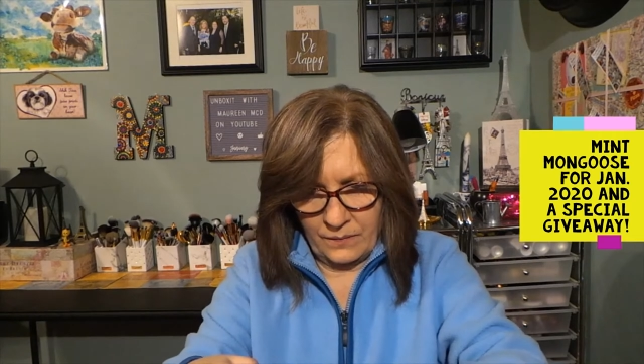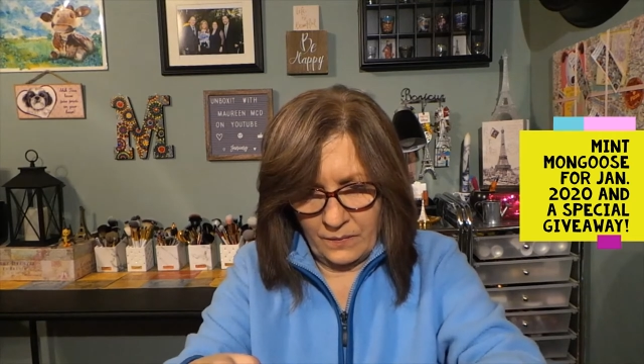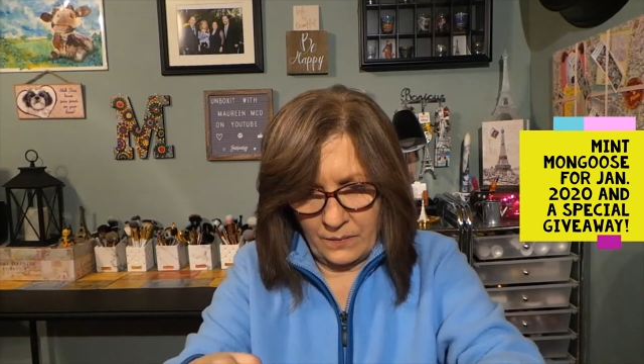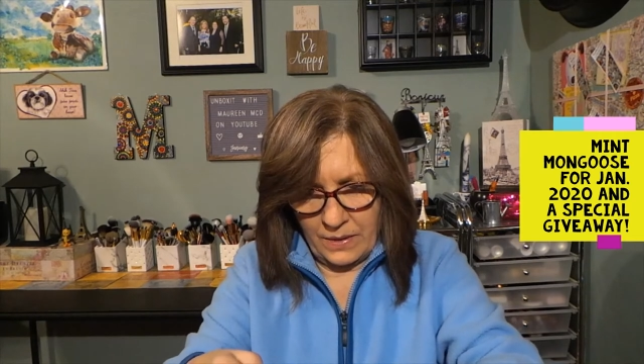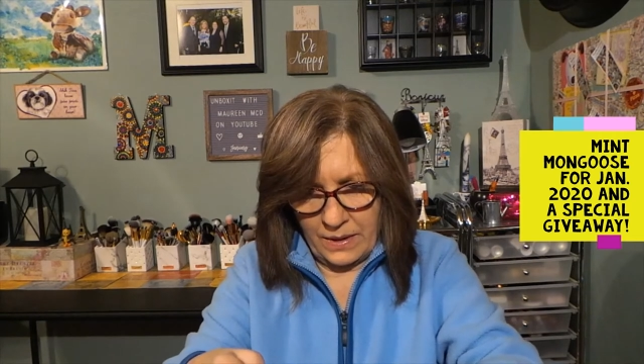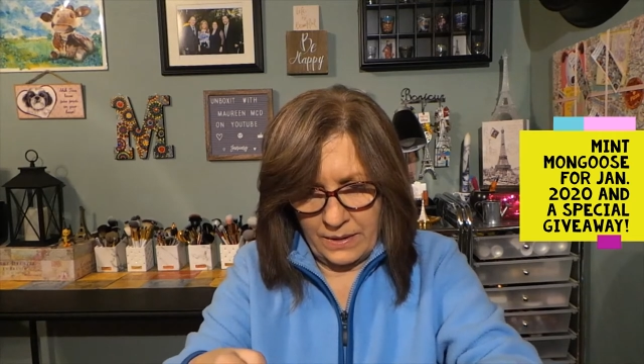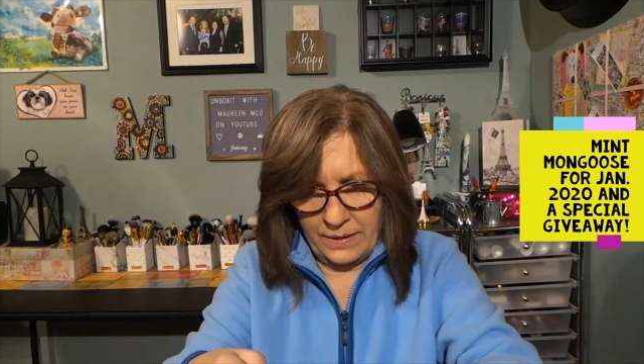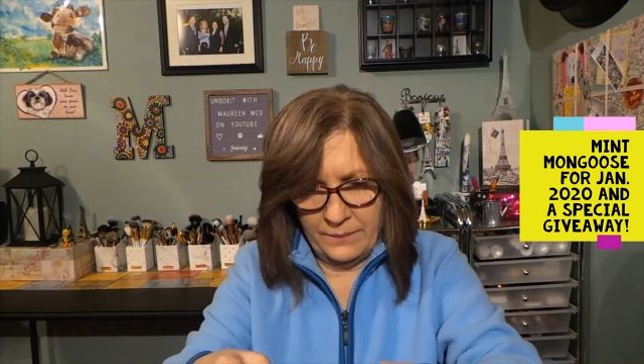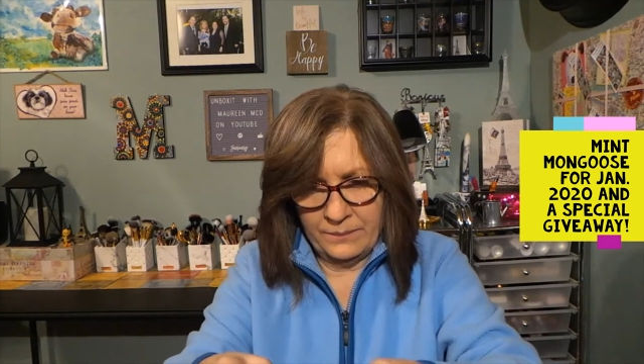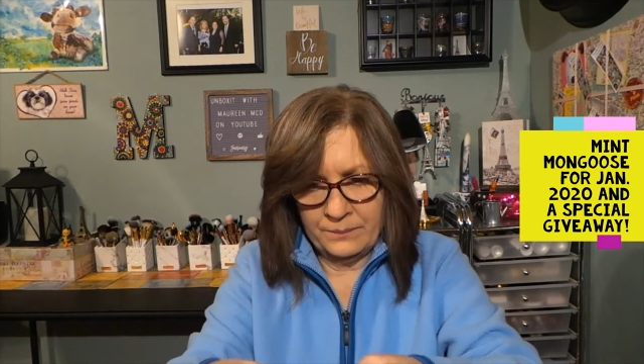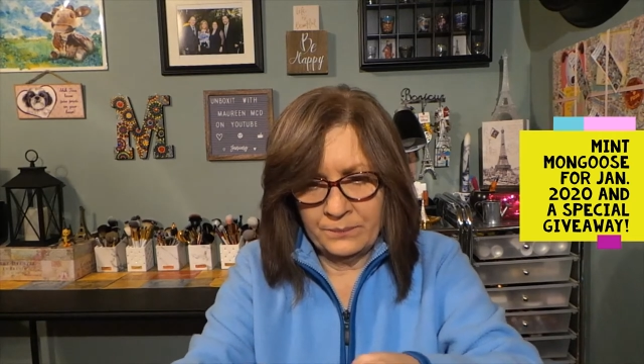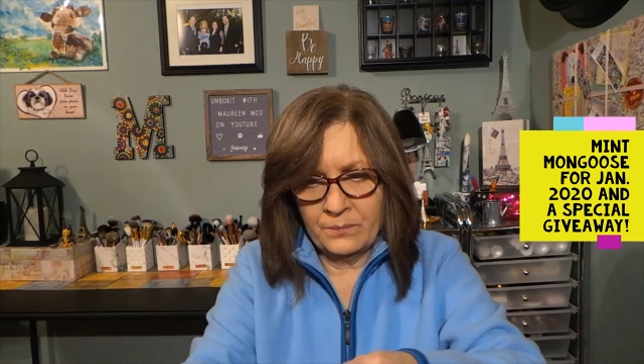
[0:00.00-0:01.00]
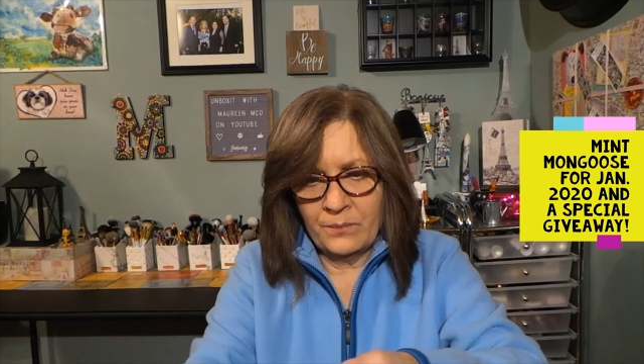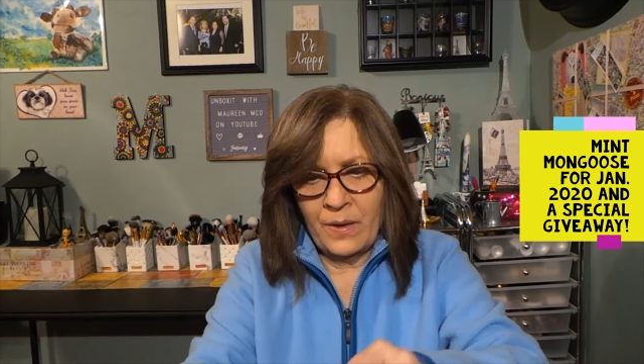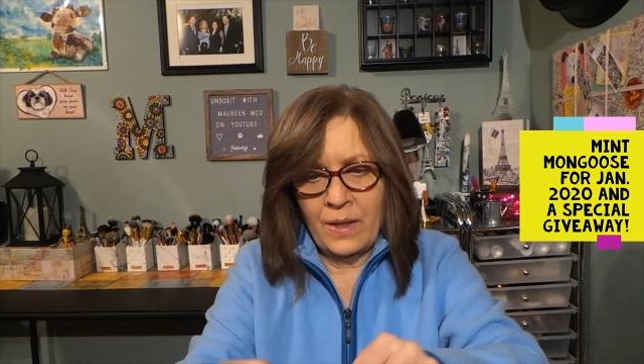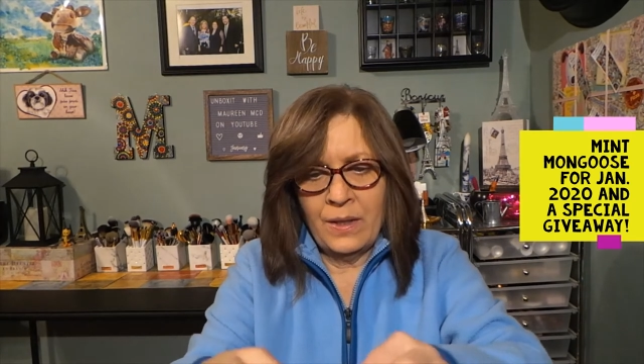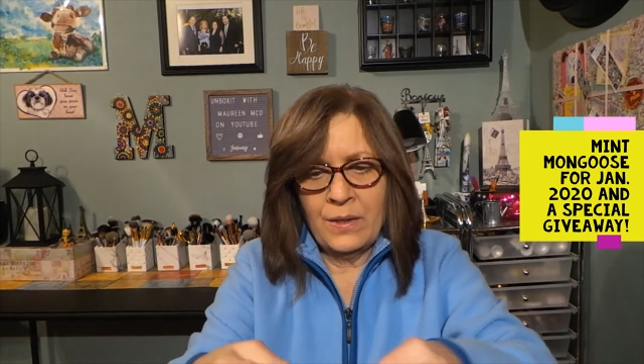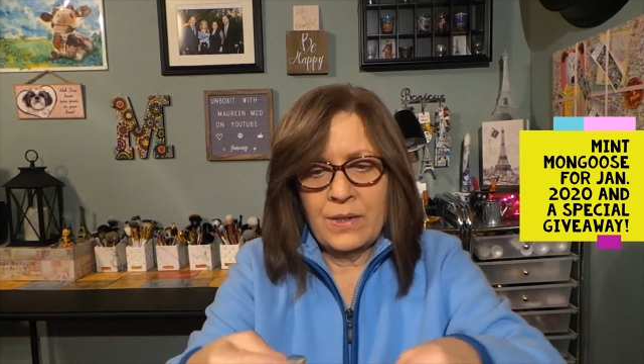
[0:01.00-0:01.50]
Okay.
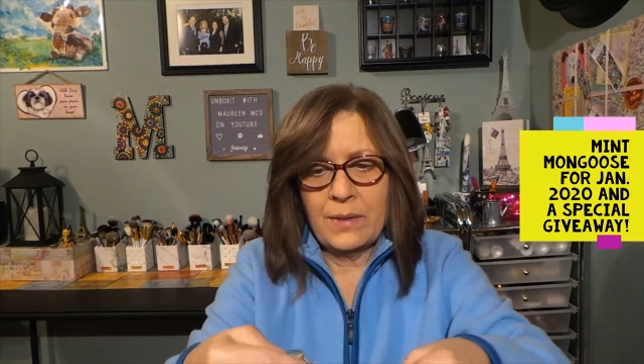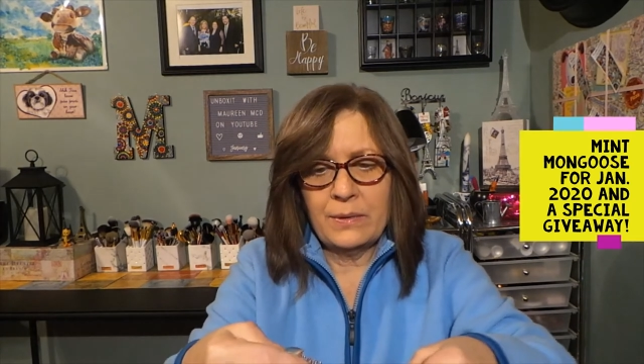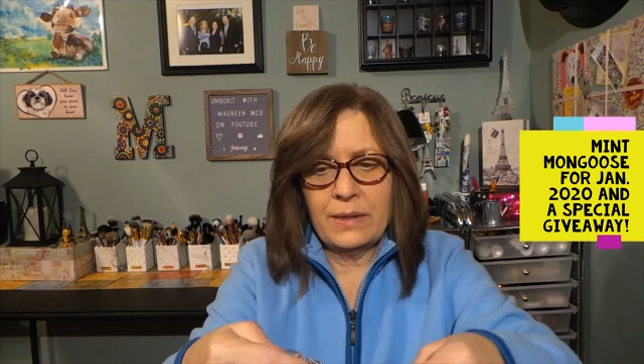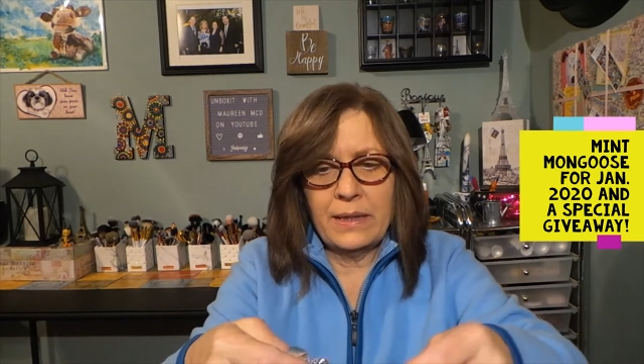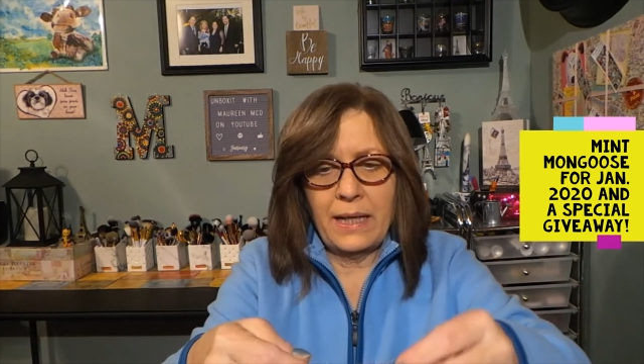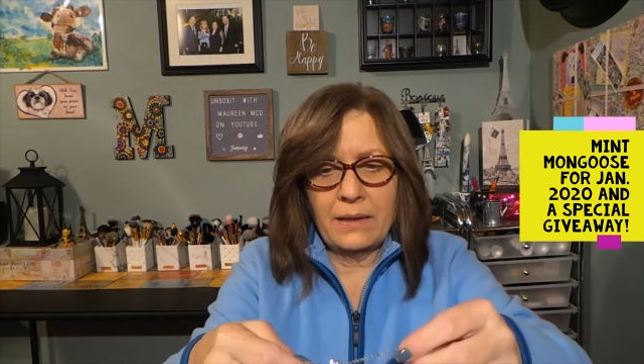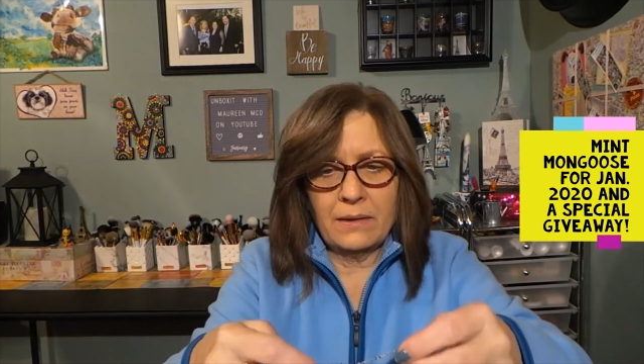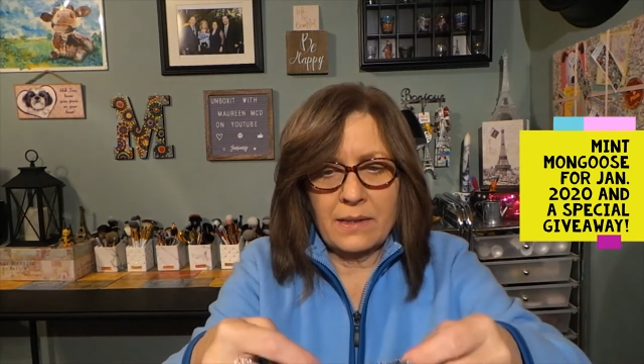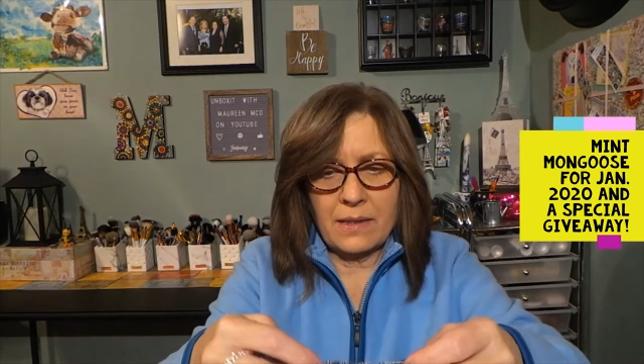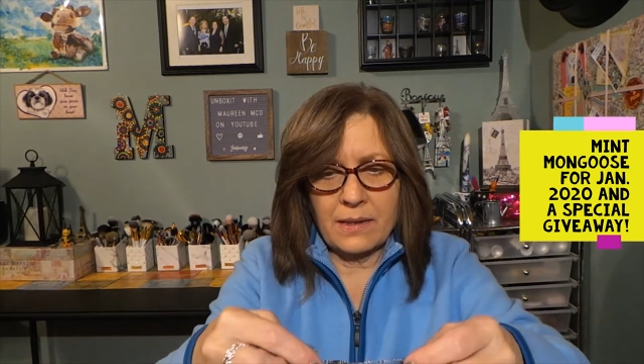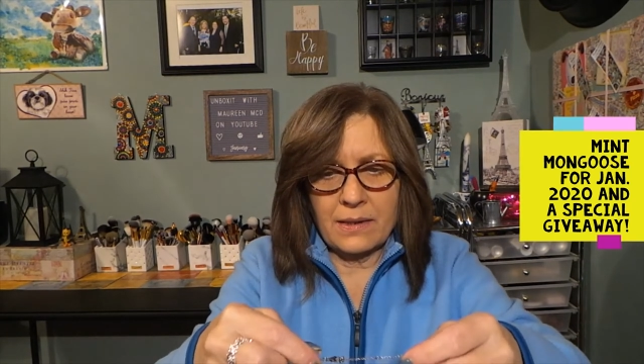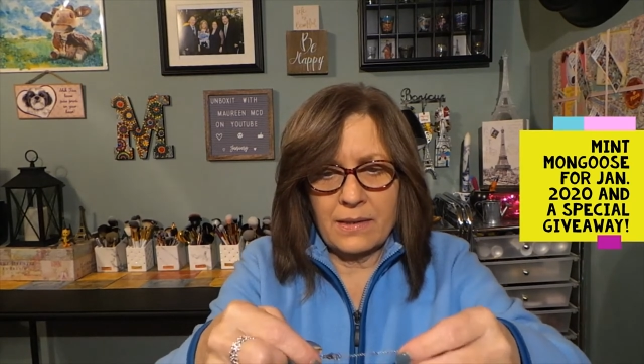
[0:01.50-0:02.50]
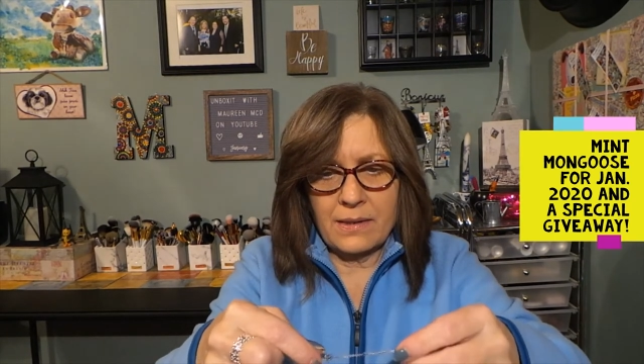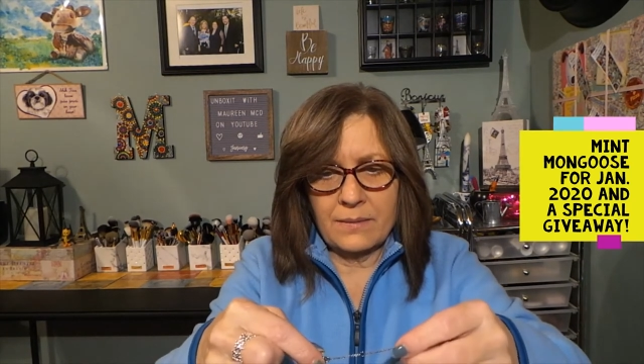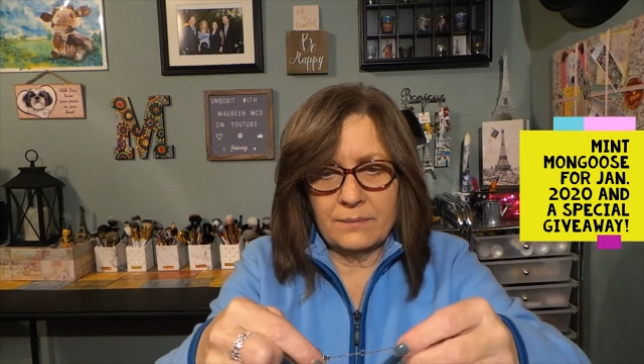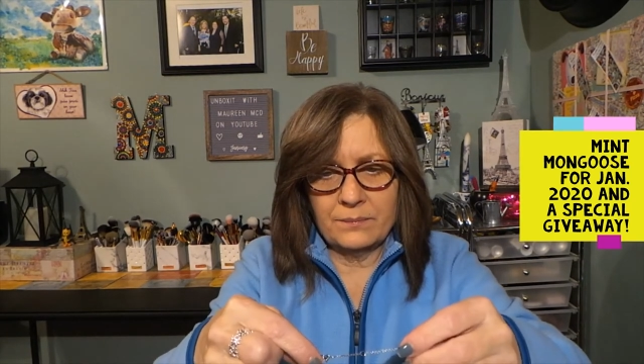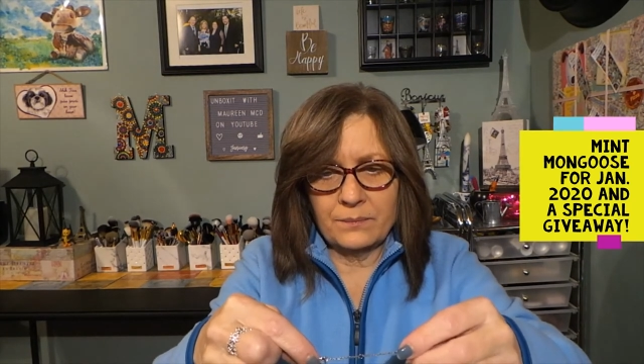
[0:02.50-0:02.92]
So with the necklaces,